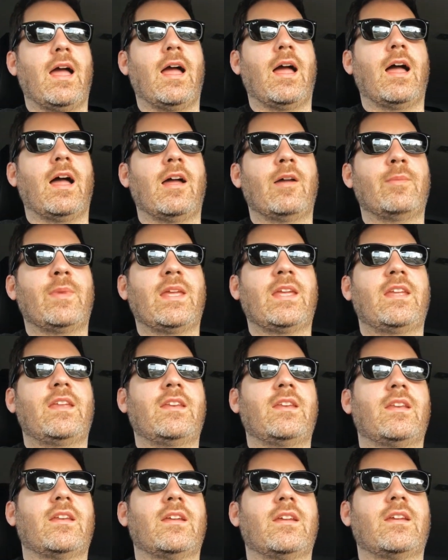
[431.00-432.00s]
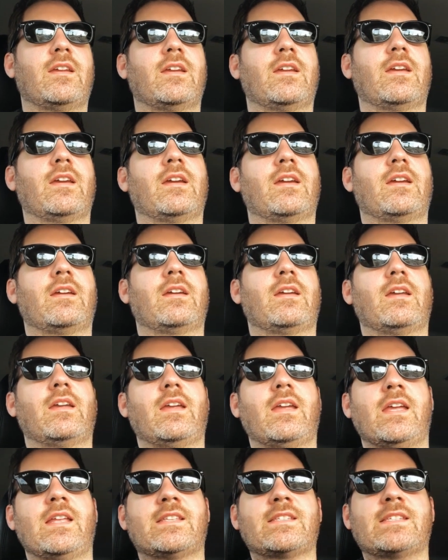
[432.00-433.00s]
I mean,
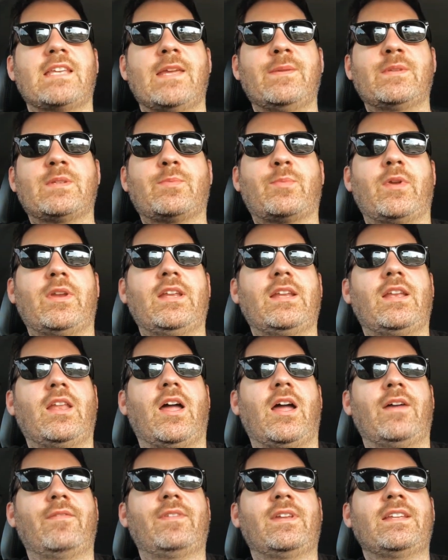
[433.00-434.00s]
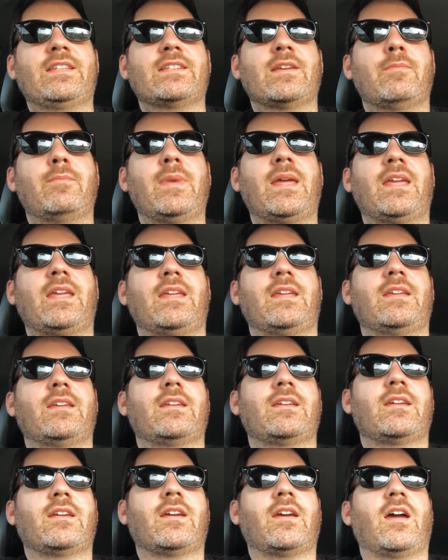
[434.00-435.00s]
it seems pretty lively to me.
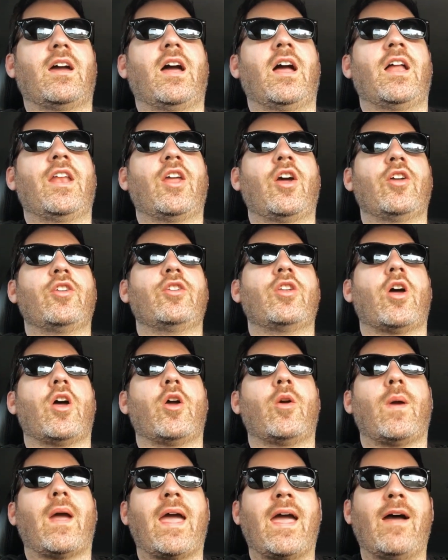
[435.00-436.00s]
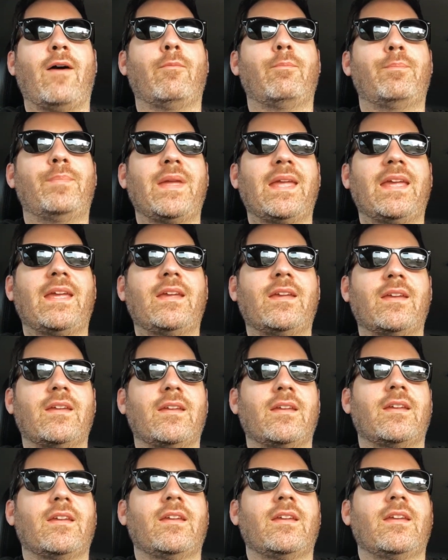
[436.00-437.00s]
I don't know how big
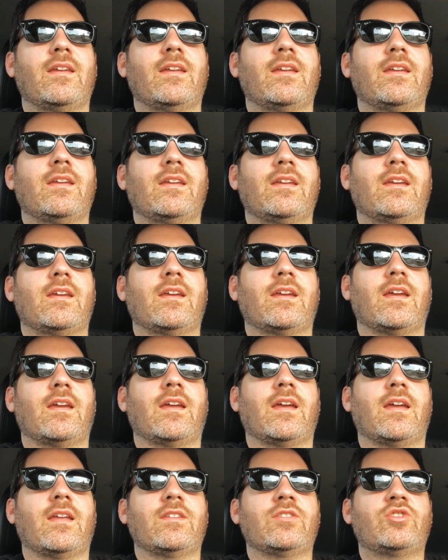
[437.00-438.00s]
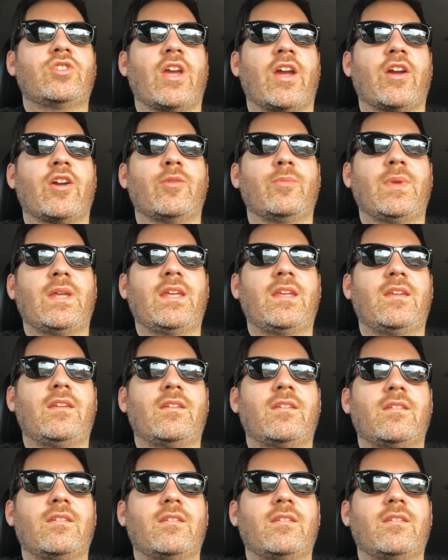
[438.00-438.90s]
Jeremy